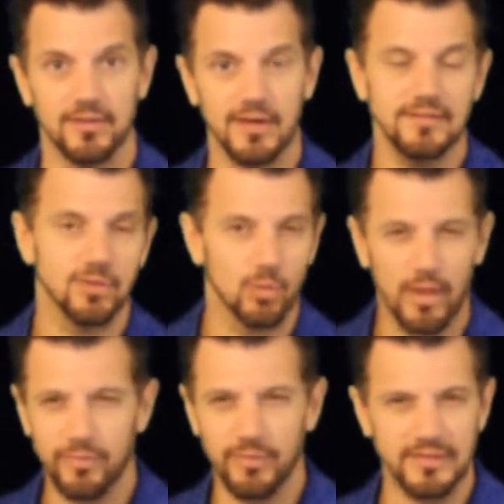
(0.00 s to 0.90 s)
okay? So
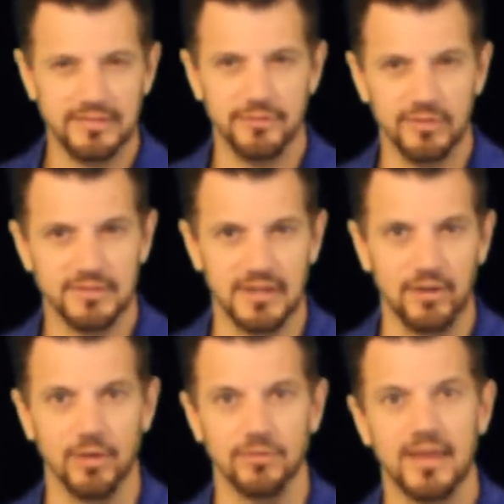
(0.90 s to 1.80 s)
run through these different
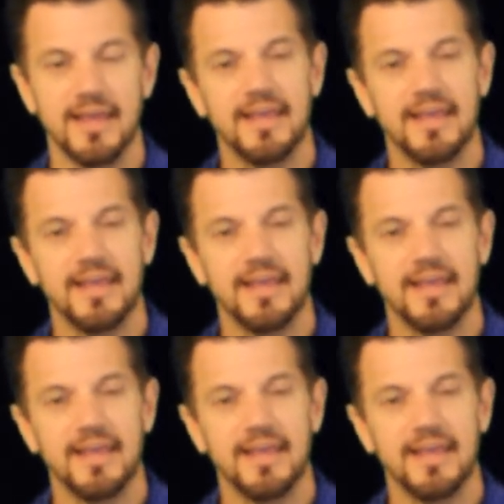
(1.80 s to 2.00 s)
scenarios.